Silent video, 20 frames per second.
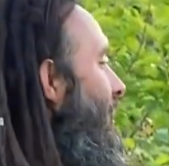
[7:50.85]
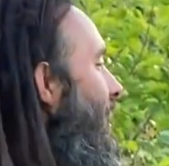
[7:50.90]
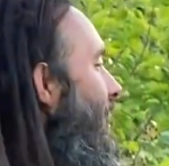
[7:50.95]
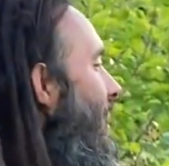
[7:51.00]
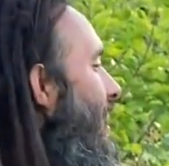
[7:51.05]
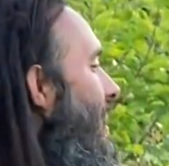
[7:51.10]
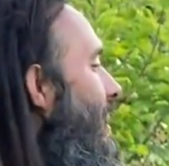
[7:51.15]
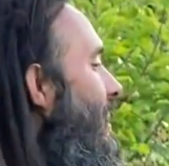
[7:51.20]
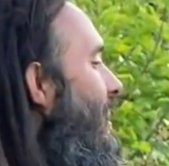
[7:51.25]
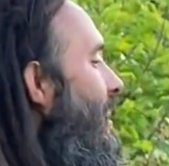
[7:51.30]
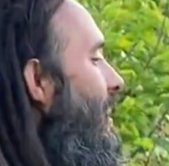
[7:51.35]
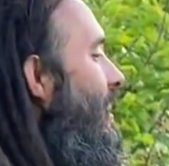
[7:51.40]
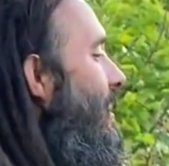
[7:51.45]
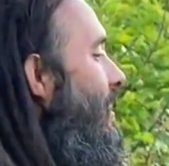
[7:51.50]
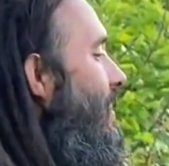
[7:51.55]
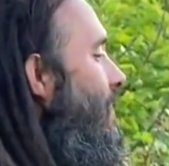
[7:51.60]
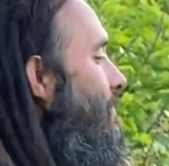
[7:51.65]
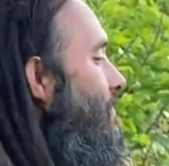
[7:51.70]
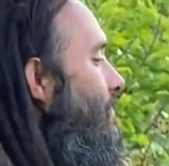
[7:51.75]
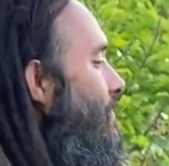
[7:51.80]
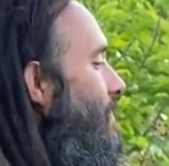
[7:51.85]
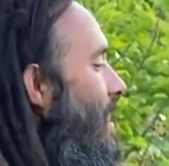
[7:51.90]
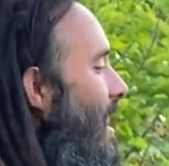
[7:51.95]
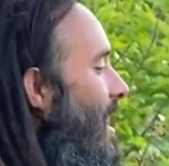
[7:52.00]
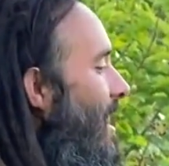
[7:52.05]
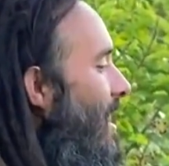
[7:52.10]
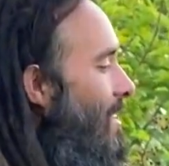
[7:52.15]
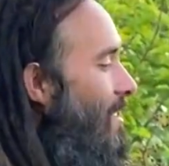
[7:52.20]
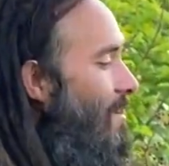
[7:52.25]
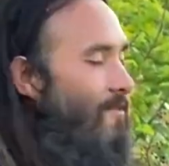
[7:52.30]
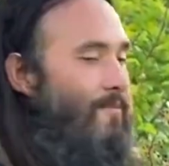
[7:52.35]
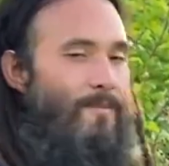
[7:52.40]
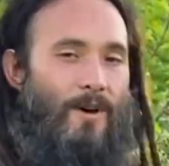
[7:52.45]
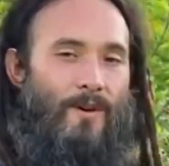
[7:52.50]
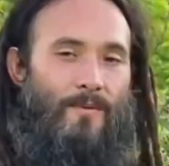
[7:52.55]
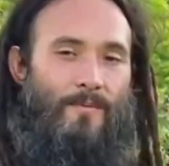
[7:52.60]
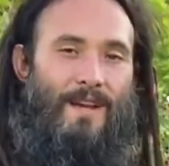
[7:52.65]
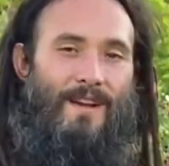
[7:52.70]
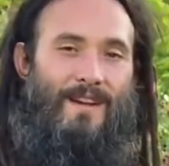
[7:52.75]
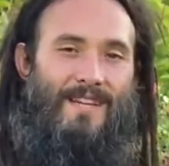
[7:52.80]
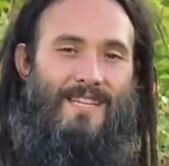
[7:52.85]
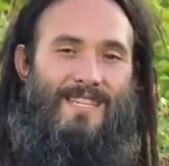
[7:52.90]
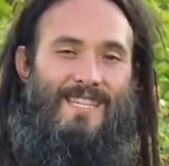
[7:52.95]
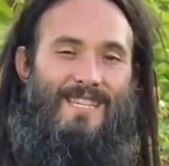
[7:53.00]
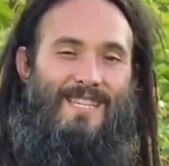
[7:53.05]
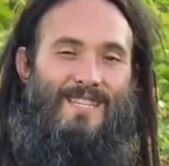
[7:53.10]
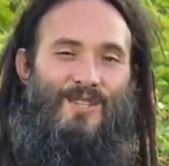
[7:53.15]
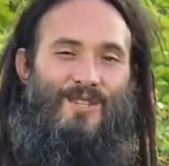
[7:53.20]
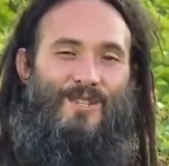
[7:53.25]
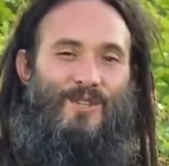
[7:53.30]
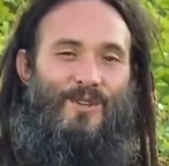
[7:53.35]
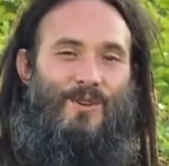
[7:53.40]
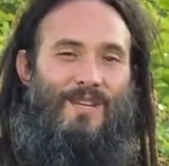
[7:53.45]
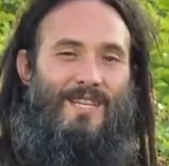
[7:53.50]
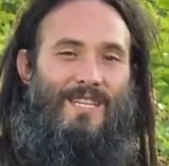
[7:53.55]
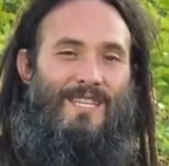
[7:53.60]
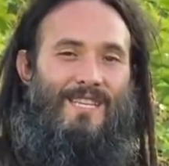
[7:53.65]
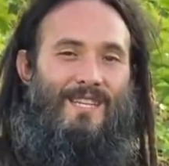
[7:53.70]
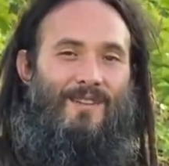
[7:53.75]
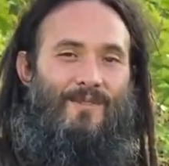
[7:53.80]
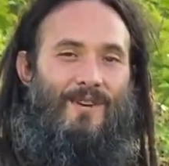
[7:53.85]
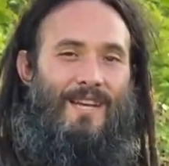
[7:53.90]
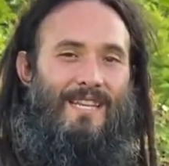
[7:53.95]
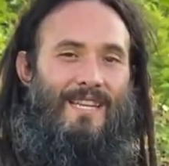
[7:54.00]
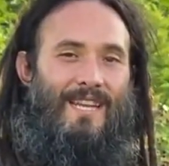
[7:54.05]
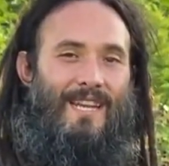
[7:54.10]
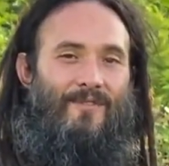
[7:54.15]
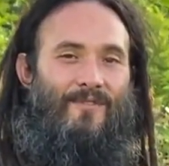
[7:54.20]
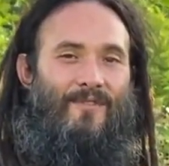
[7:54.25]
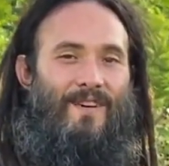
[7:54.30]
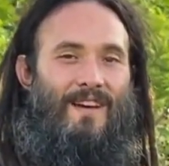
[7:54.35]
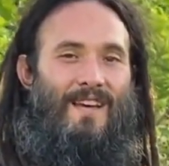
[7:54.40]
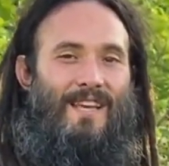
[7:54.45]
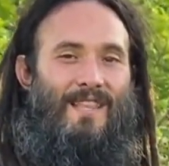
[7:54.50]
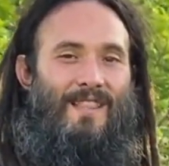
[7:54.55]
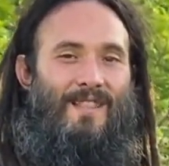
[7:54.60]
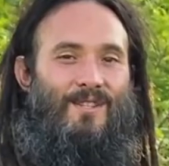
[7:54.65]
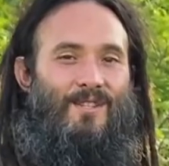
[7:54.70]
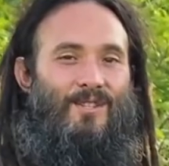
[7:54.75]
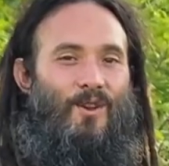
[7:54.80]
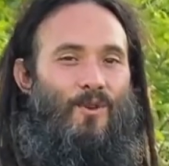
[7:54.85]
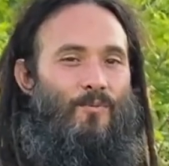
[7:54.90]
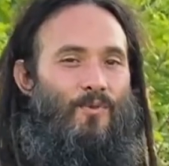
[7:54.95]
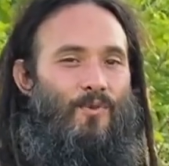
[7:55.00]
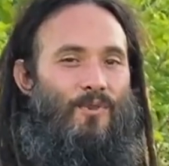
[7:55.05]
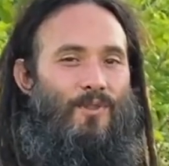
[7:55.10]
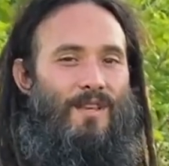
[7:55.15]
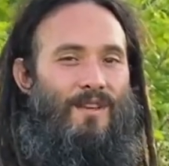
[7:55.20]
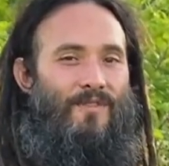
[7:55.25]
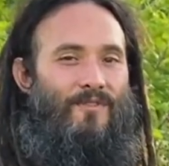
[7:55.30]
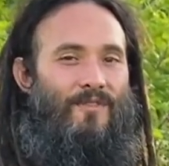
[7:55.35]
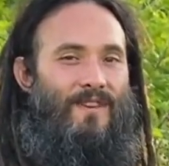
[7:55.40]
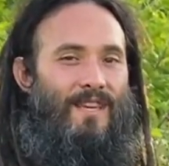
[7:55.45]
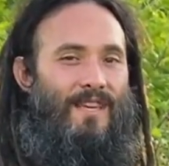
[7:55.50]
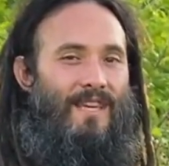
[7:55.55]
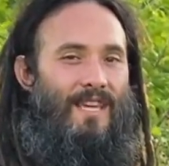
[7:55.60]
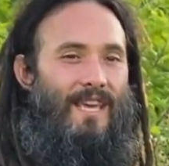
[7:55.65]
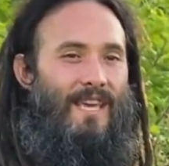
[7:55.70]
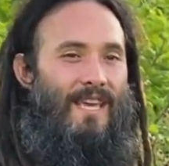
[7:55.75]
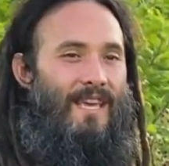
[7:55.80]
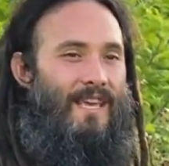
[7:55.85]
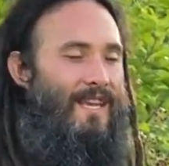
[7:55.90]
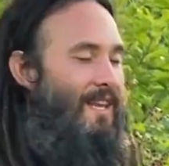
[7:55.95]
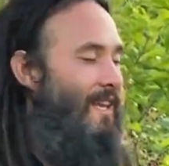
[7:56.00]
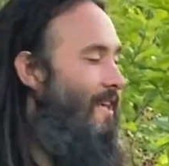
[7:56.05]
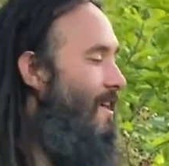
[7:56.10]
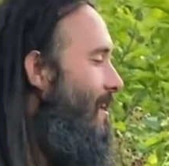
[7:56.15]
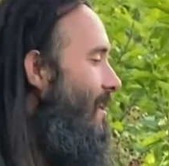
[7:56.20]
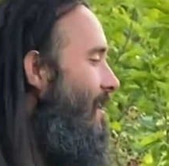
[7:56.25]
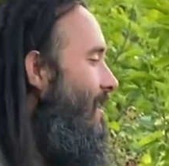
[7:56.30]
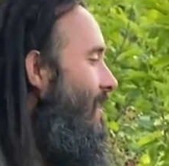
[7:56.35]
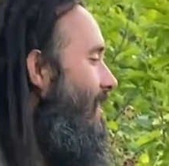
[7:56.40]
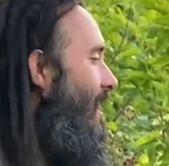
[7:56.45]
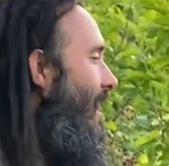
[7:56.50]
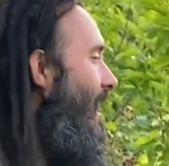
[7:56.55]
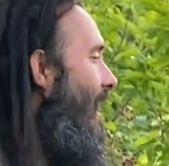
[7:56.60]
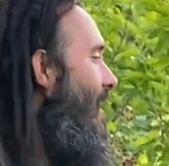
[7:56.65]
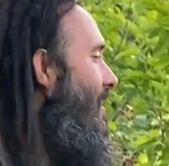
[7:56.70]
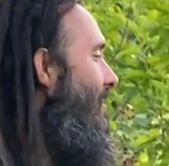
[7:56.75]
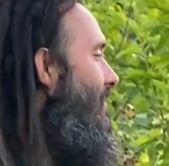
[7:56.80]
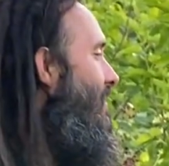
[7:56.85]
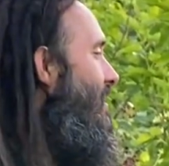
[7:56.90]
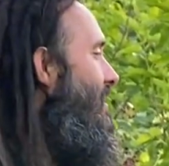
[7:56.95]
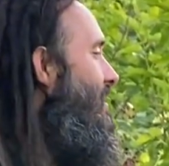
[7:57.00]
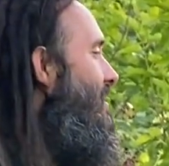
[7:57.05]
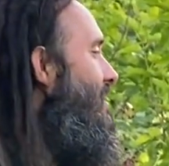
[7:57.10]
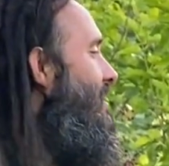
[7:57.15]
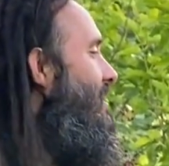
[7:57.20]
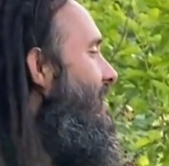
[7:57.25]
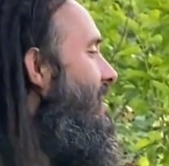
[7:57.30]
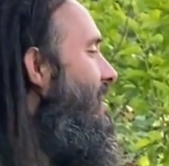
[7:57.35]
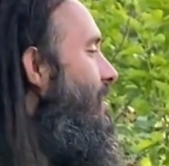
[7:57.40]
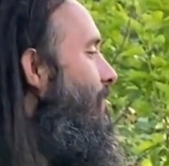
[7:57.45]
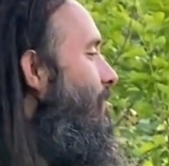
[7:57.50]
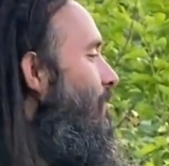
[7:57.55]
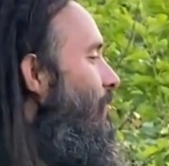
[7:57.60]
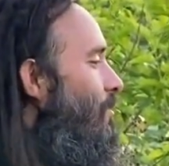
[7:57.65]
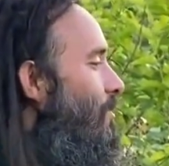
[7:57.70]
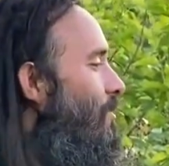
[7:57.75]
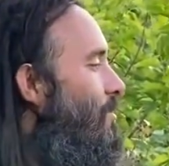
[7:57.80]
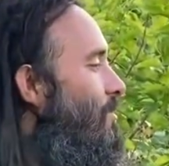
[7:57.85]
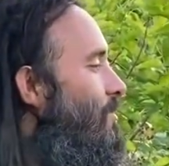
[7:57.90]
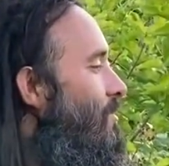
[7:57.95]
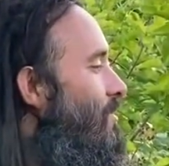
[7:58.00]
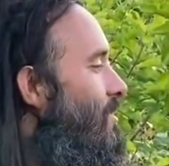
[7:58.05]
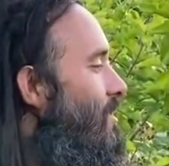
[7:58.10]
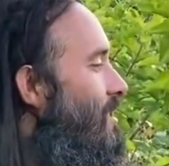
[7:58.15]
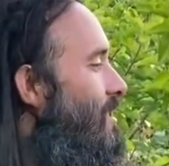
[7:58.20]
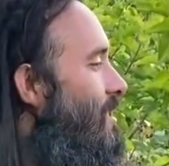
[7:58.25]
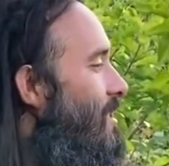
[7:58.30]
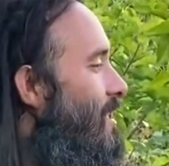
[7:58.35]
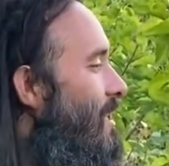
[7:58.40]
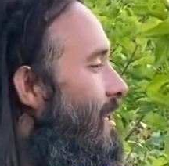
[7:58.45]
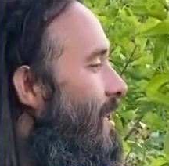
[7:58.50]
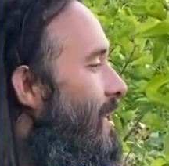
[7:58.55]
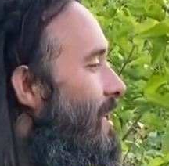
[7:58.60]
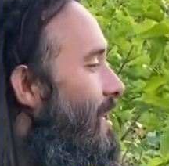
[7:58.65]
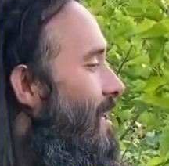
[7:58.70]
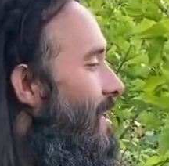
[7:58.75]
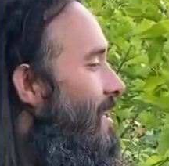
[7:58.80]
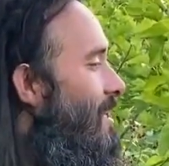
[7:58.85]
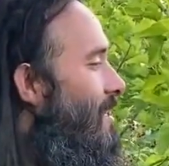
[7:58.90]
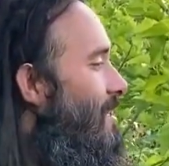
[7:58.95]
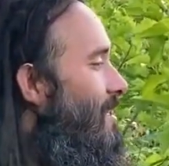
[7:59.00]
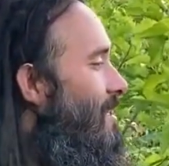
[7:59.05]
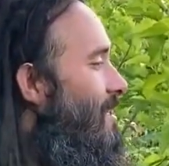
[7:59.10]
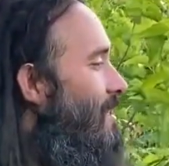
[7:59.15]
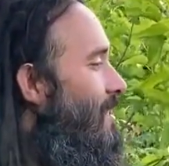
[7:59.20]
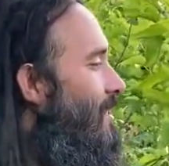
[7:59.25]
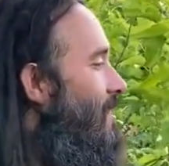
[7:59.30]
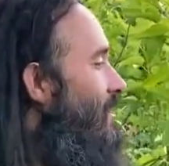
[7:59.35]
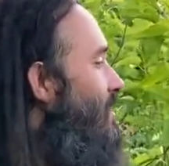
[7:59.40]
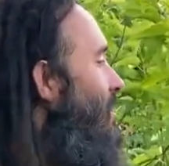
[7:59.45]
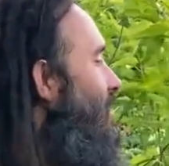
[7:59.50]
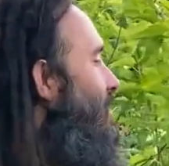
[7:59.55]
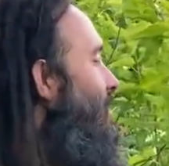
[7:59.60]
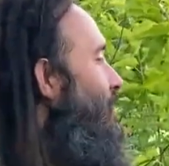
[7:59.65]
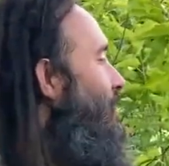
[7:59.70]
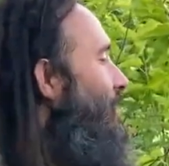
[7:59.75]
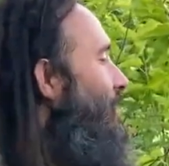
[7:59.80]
And yeah, I love mulberries because they're so easy to identify and they're so prolific and they have these deep roots and they're just